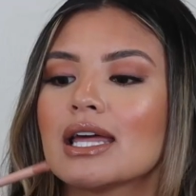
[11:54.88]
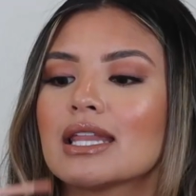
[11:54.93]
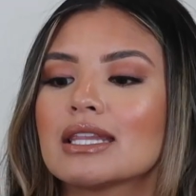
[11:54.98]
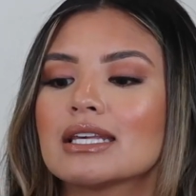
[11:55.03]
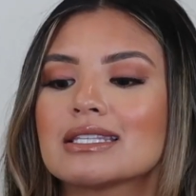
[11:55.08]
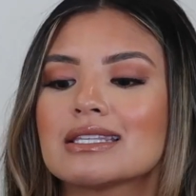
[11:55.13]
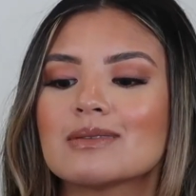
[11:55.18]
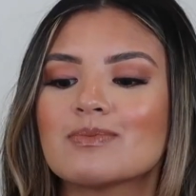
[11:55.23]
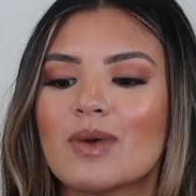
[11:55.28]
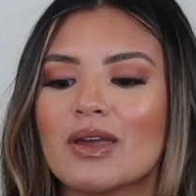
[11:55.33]

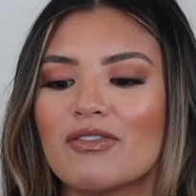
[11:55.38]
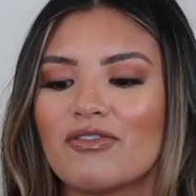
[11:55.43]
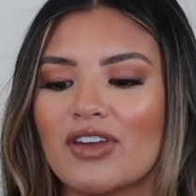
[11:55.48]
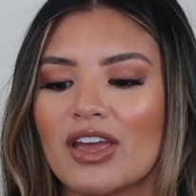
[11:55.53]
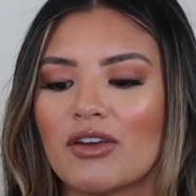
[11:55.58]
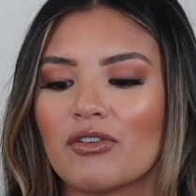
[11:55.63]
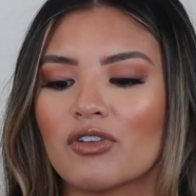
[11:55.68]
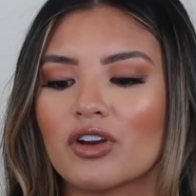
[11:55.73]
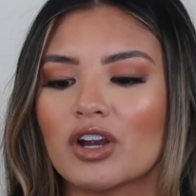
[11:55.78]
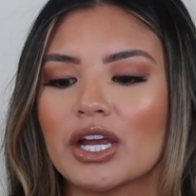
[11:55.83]
This is my
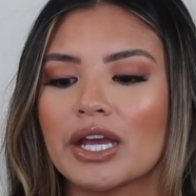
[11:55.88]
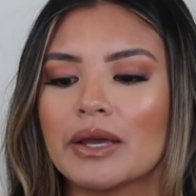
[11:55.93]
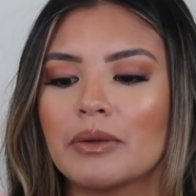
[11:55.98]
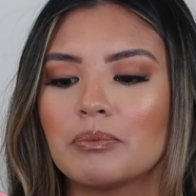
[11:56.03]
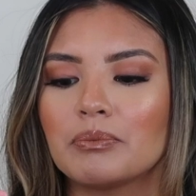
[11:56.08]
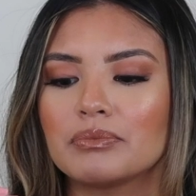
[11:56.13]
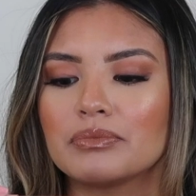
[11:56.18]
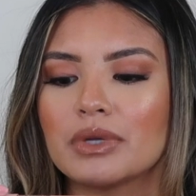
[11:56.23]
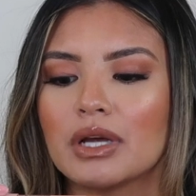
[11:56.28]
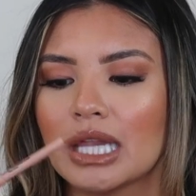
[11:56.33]

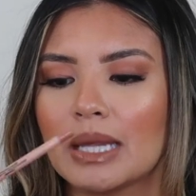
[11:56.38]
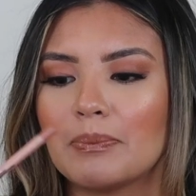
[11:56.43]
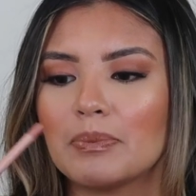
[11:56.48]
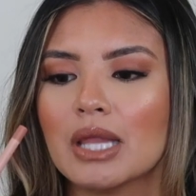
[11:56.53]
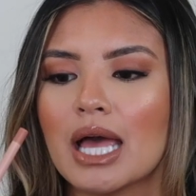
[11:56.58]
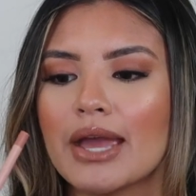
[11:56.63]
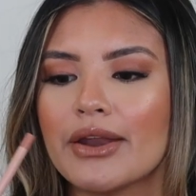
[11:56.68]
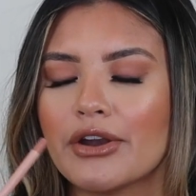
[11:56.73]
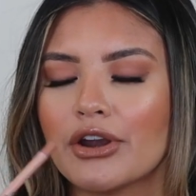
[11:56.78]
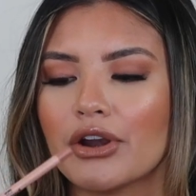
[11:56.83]
favorite lip
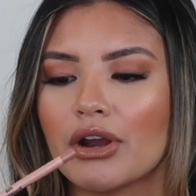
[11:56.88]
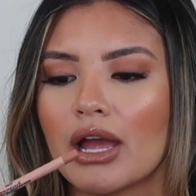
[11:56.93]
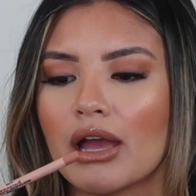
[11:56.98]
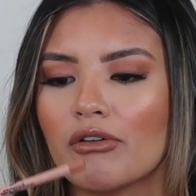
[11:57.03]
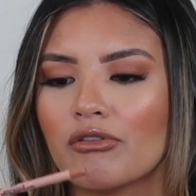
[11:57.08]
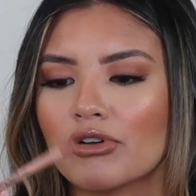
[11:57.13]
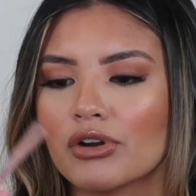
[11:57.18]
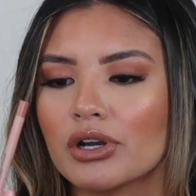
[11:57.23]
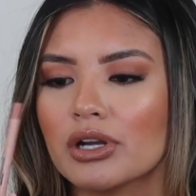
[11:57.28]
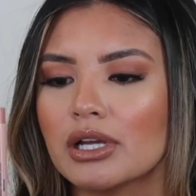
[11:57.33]
liner
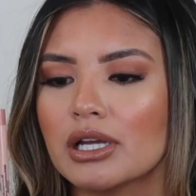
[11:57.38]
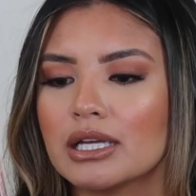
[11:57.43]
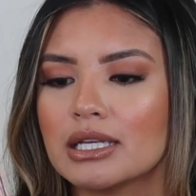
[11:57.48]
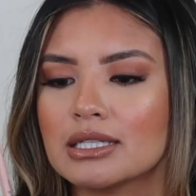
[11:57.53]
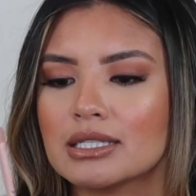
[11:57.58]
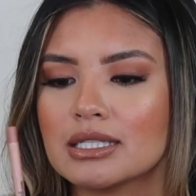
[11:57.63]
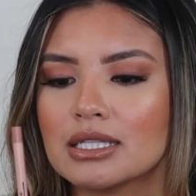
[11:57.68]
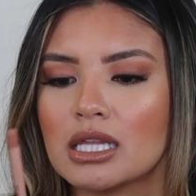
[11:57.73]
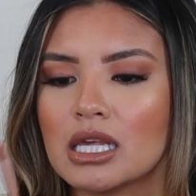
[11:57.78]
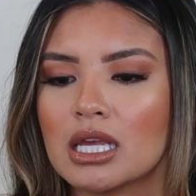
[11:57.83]
ever.
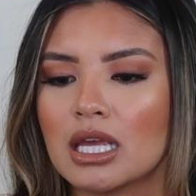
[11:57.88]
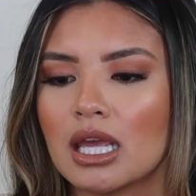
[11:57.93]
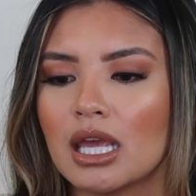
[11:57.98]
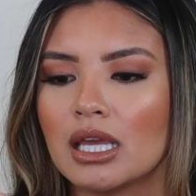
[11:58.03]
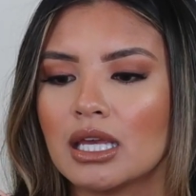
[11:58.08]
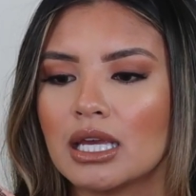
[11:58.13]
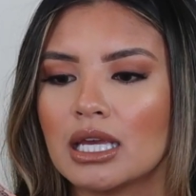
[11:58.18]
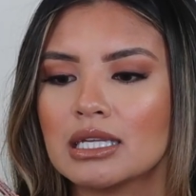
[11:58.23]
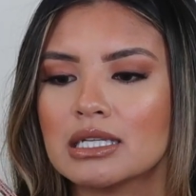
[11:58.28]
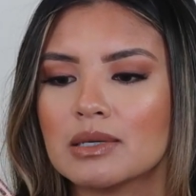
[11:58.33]
It's the
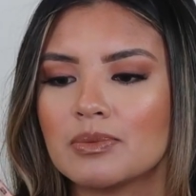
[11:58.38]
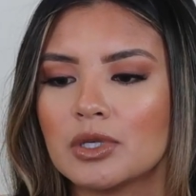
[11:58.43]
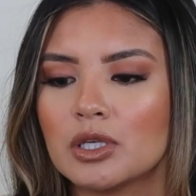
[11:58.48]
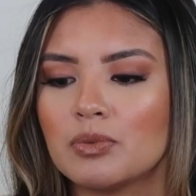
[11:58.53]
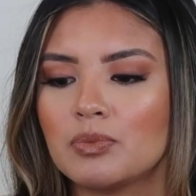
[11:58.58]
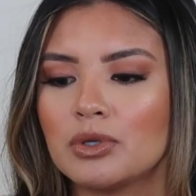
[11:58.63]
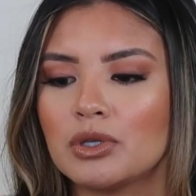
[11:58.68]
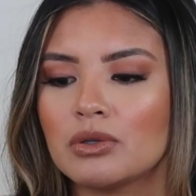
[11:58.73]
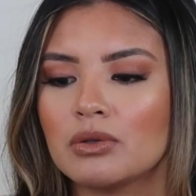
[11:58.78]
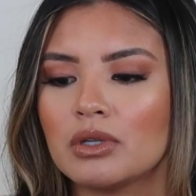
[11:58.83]

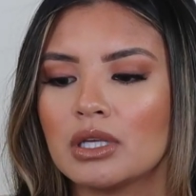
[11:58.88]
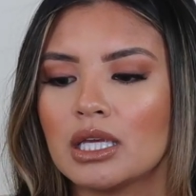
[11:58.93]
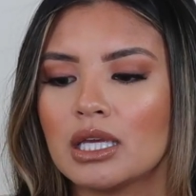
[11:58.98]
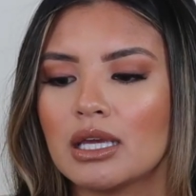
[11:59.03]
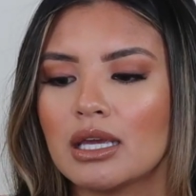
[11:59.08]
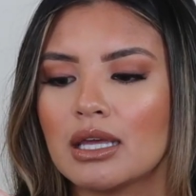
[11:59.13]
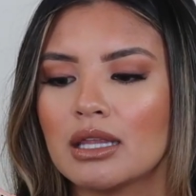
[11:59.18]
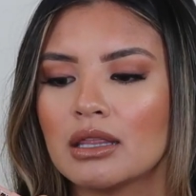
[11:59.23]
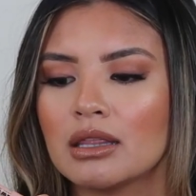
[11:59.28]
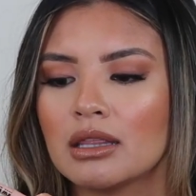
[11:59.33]
KKW
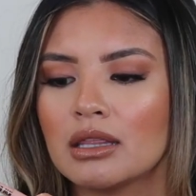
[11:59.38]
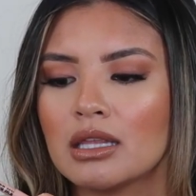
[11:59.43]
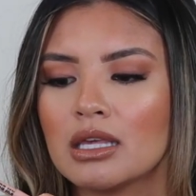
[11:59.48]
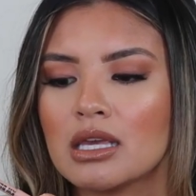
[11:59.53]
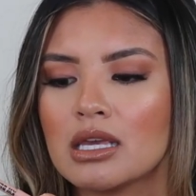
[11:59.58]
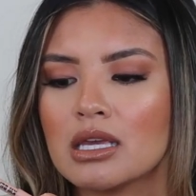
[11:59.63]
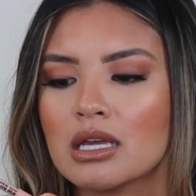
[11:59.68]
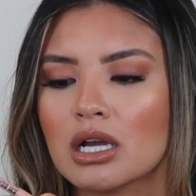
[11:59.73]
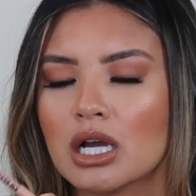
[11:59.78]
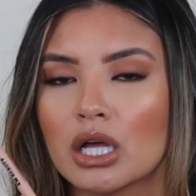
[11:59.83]
Beauty in
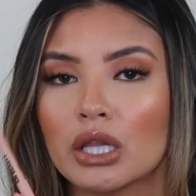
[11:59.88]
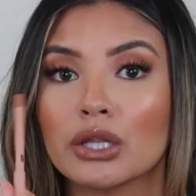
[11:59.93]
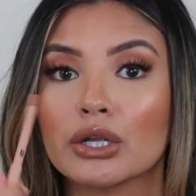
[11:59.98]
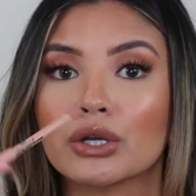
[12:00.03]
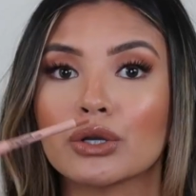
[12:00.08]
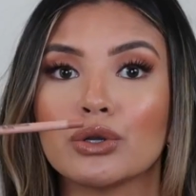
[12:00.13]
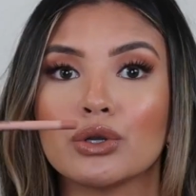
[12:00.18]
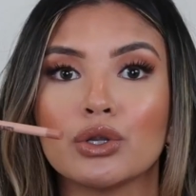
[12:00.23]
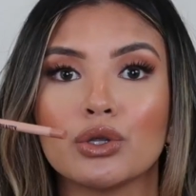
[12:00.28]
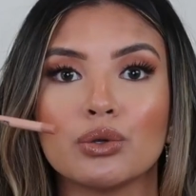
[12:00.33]
the
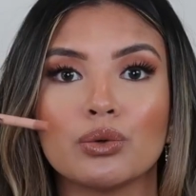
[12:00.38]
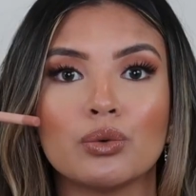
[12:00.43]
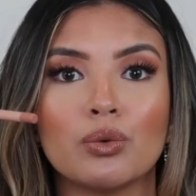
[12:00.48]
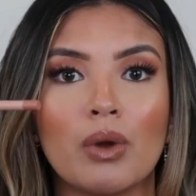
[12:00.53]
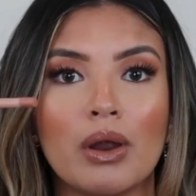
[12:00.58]
color Nude